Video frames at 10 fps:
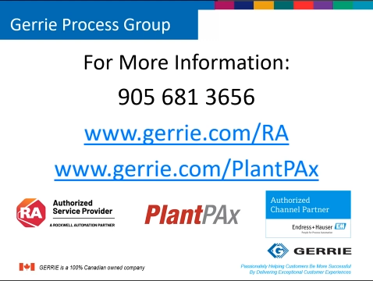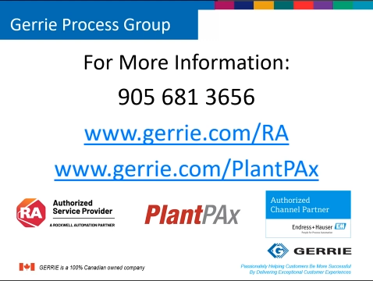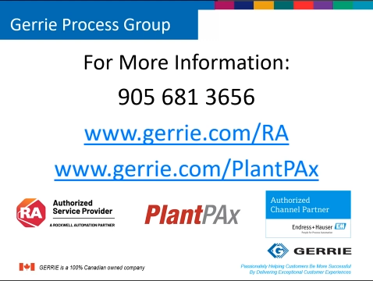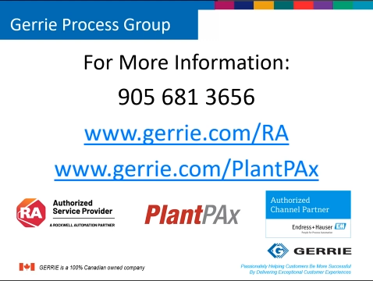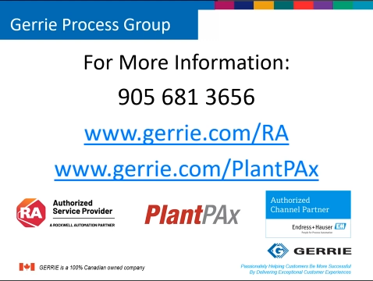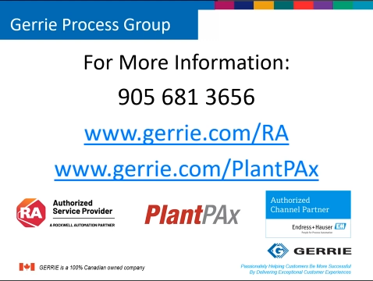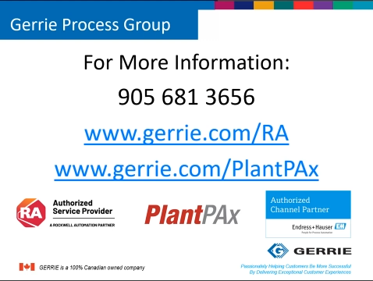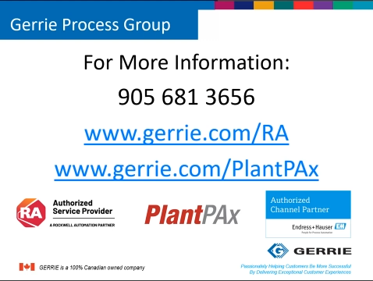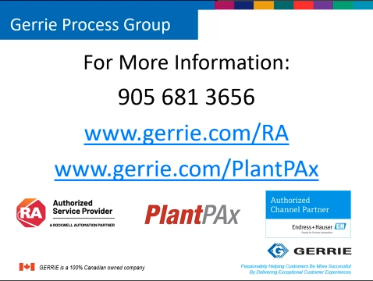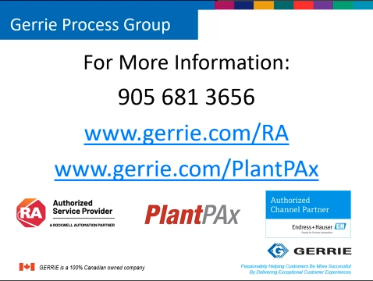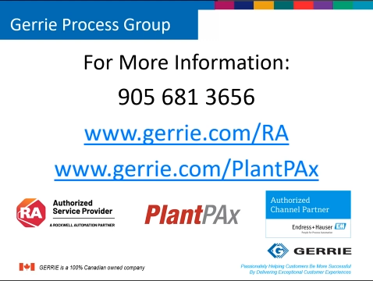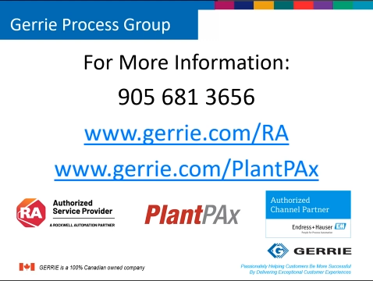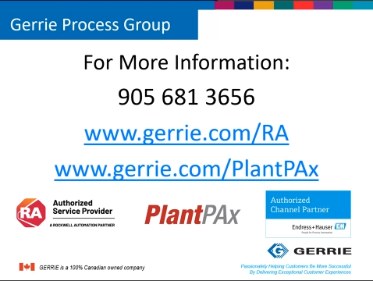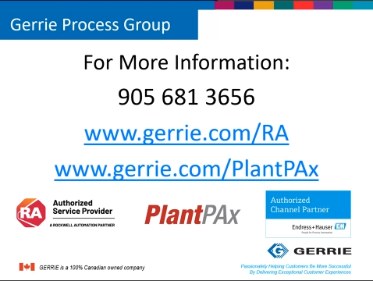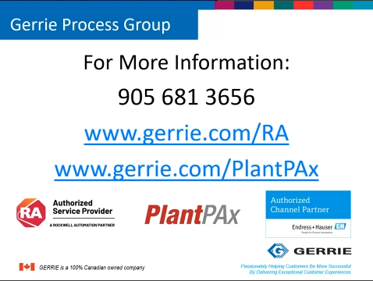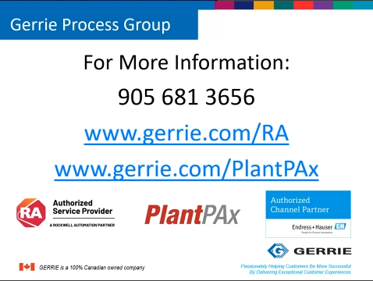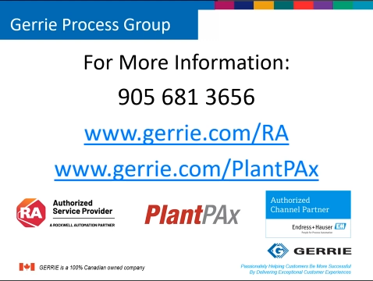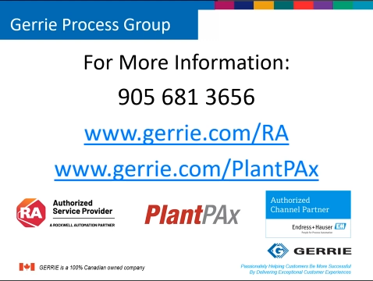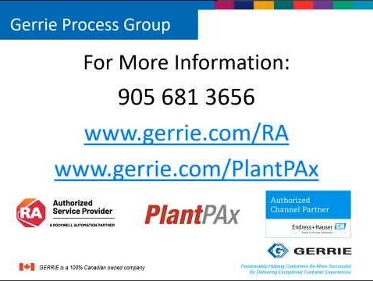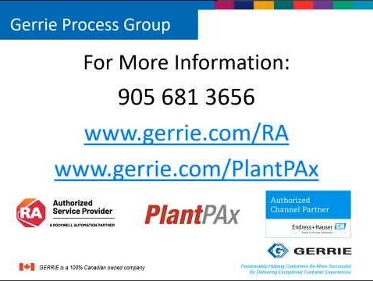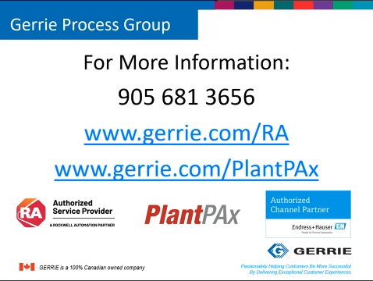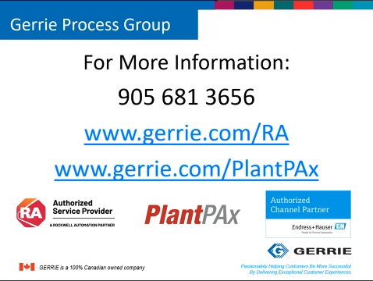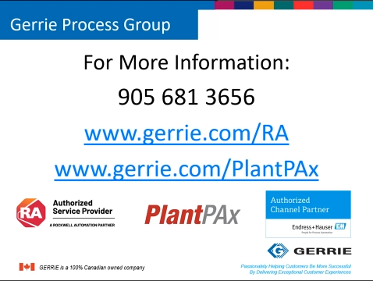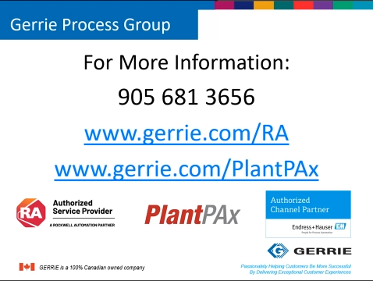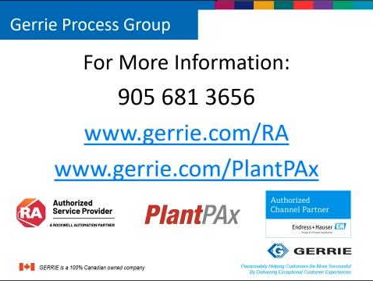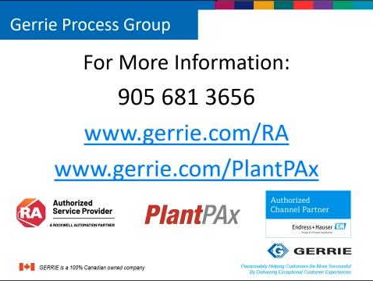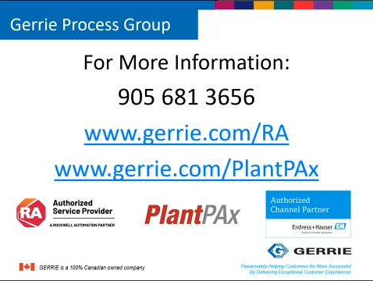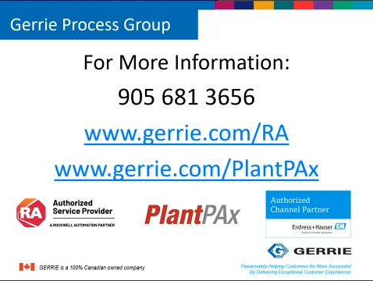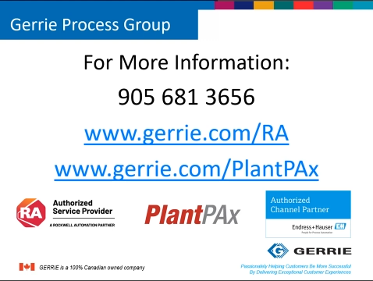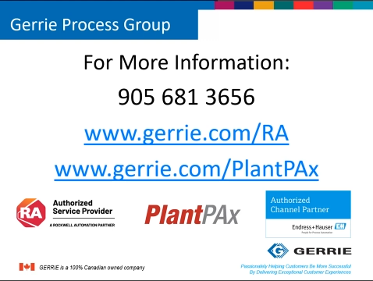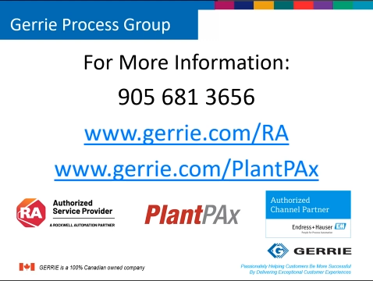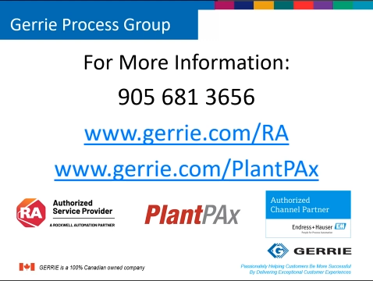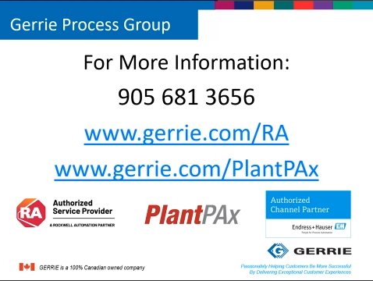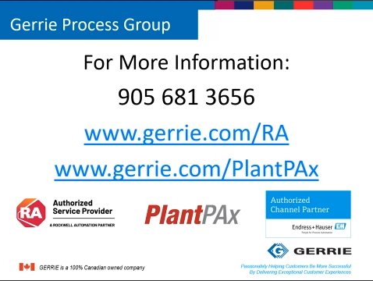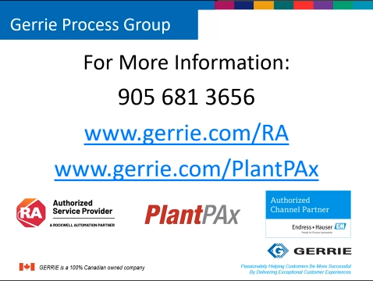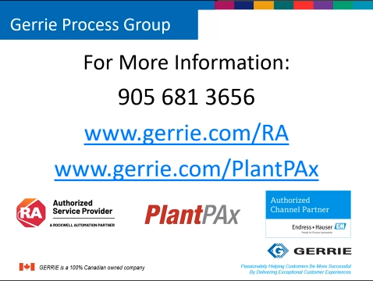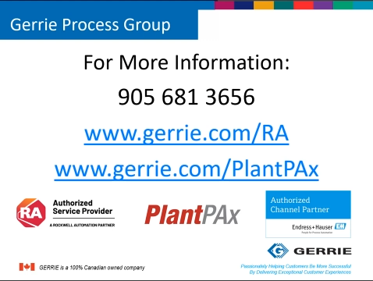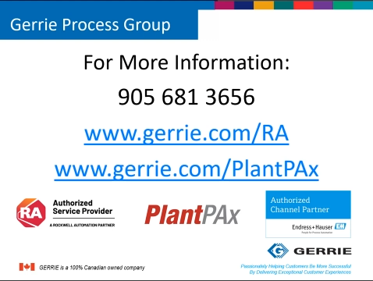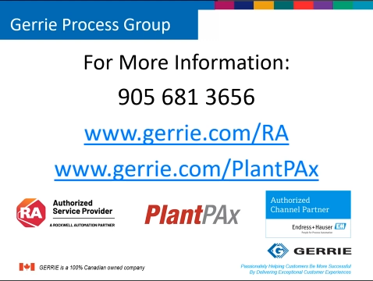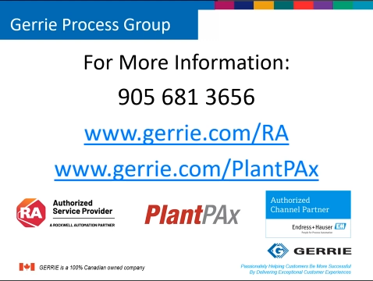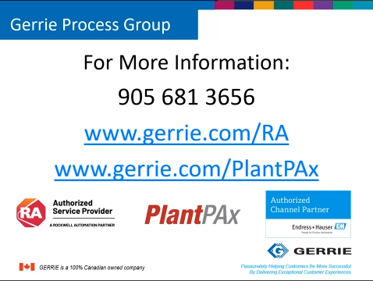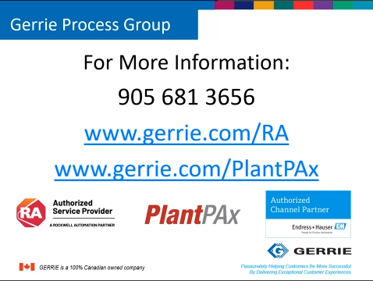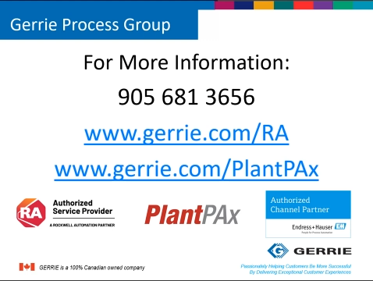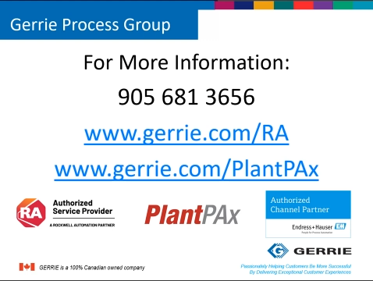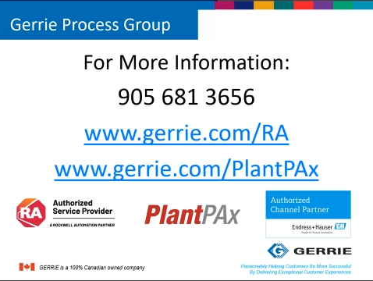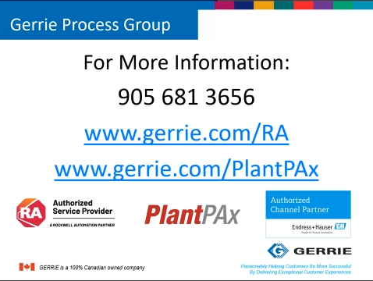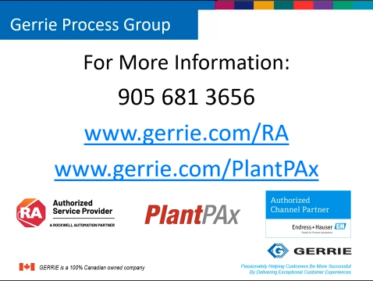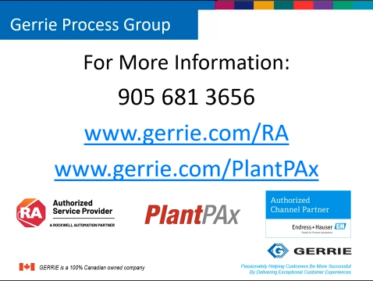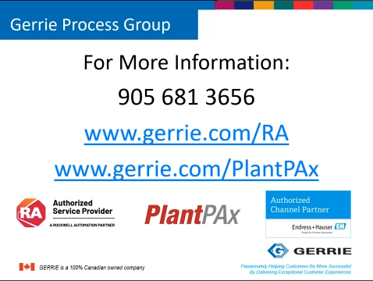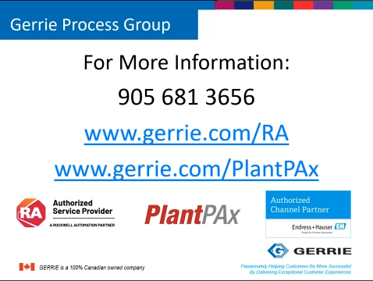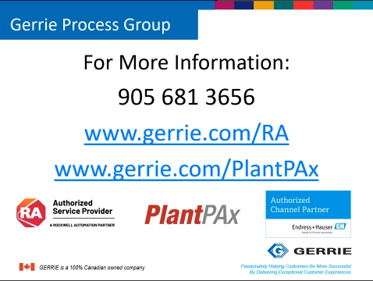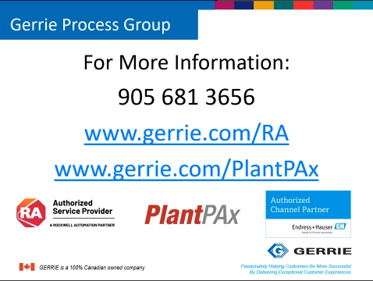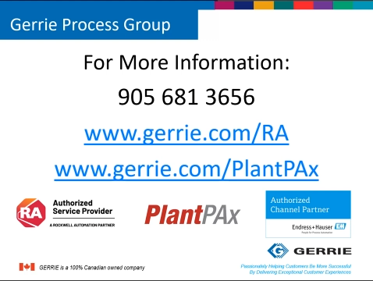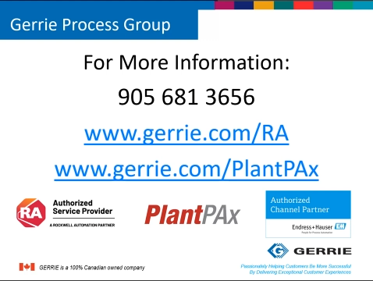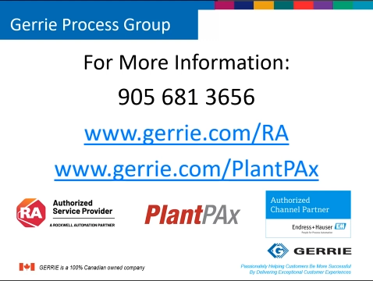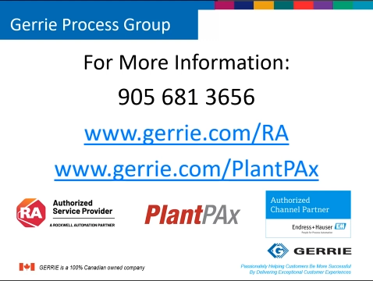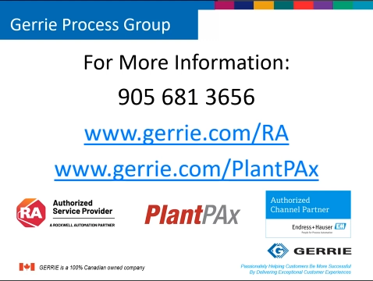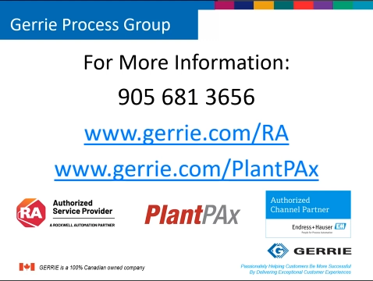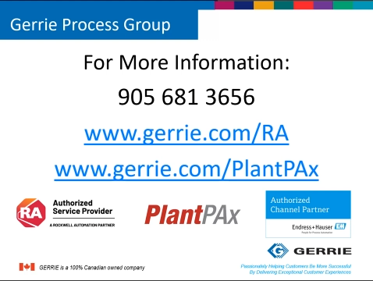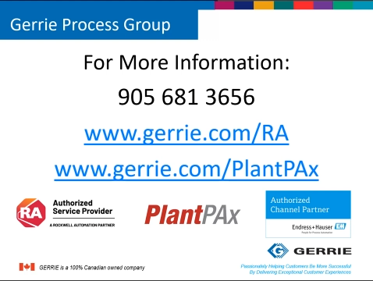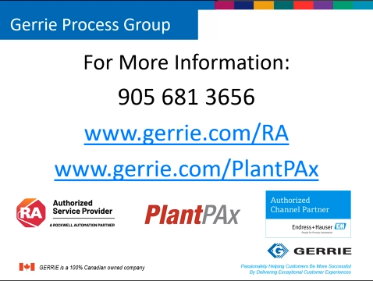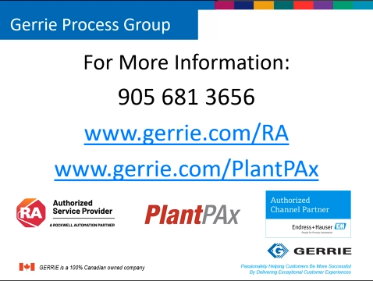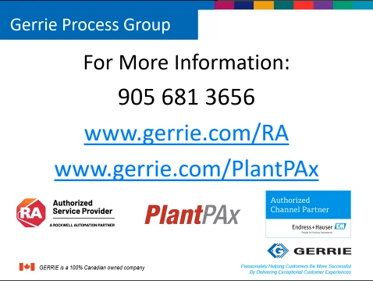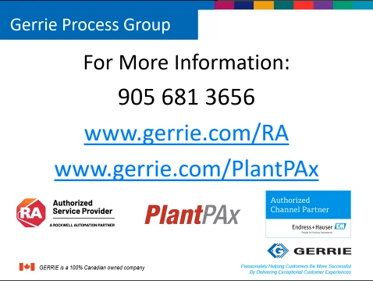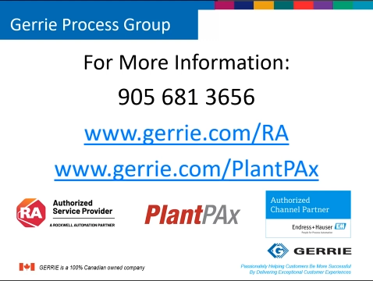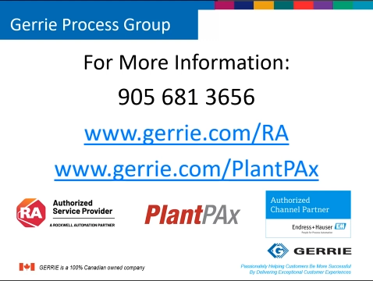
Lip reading: (no speaker visible)